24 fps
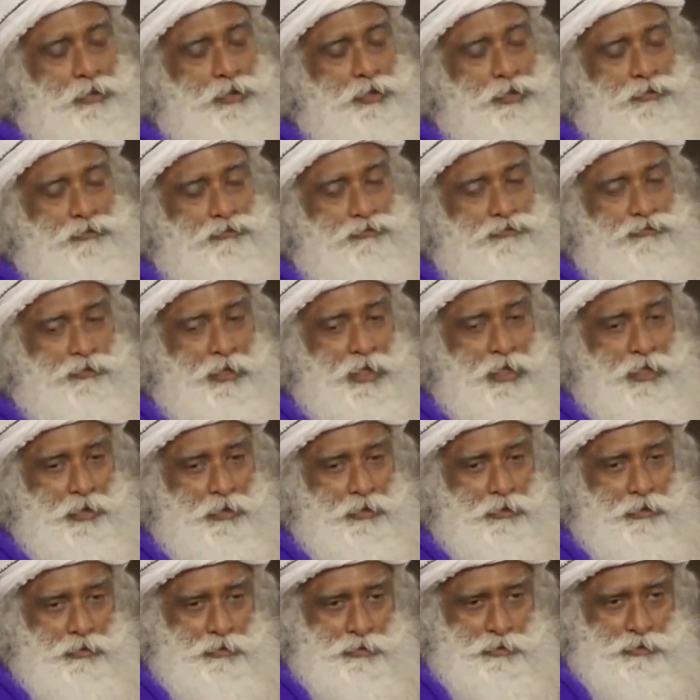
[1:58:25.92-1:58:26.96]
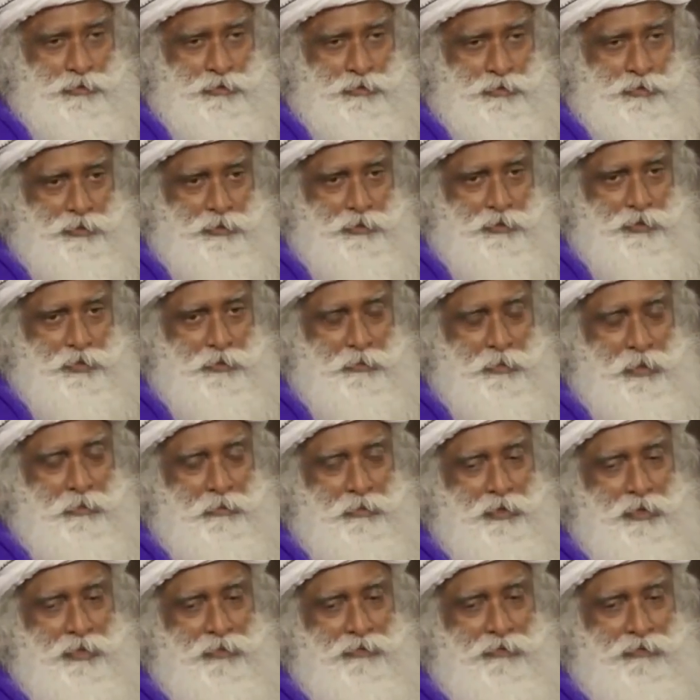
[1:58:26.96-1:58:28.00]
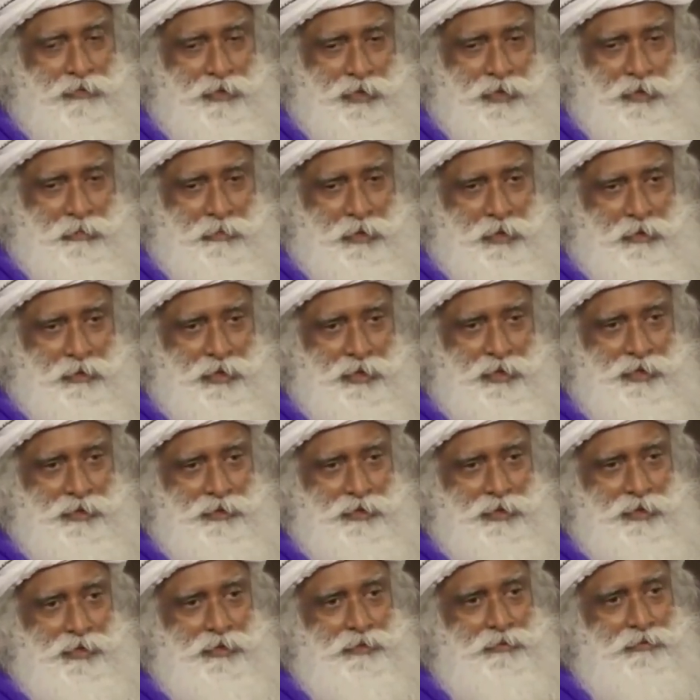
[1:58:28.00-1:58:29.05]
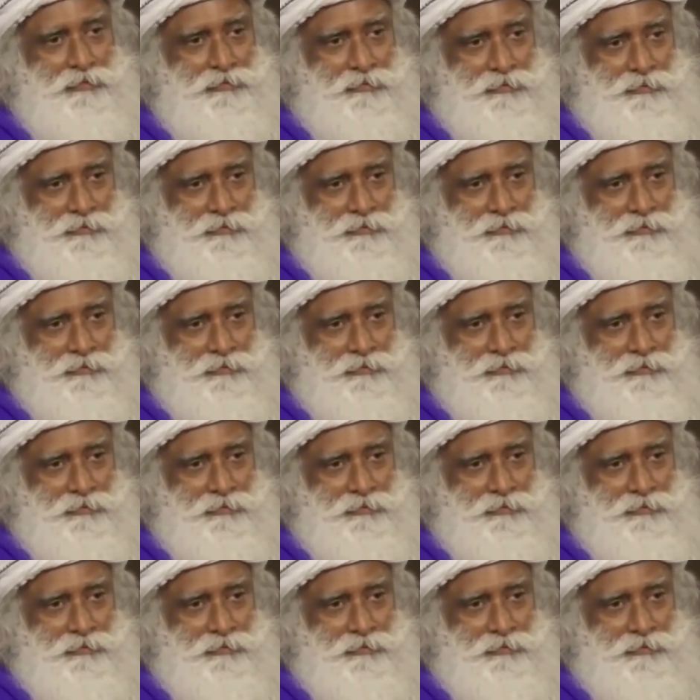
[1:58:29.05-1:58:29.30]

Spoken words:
is very good you don't remember a thing about anything